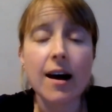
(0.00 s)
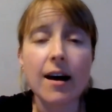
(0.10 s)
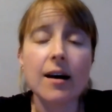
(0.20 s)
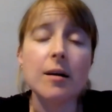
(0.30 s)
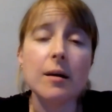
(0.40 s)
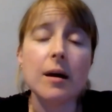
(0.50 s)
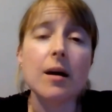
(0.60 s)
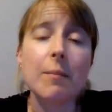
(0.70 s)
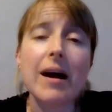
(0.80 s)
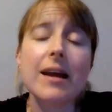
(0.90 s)

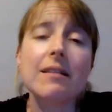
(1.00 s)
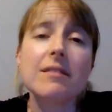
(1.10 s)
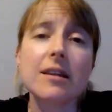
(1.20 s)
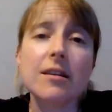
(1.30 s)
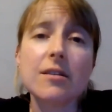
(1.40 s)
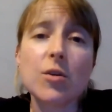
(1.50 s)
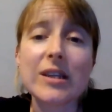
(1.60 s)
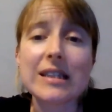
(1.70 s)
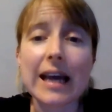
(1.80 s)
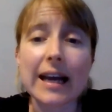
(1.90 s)
about anything that we're
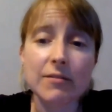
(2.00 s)
saying.